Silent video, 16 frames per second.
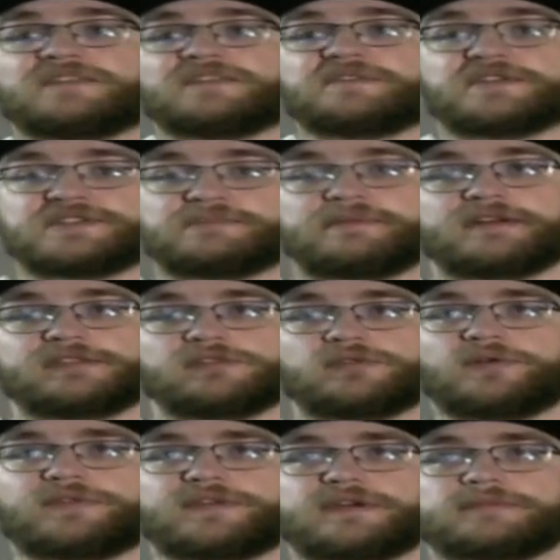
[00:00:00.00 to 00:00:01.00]
that's the way
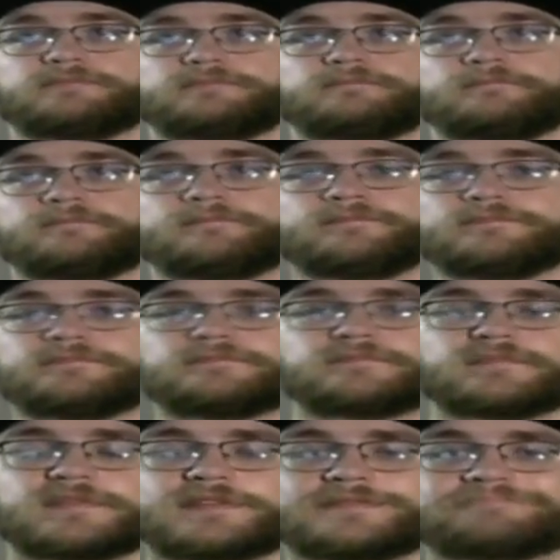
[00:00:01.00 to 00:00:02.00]
I kind of felt
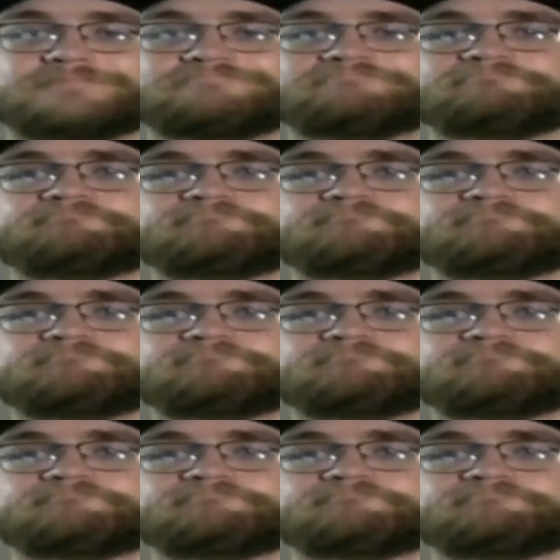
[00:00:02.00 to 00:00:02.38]
about the whole thing.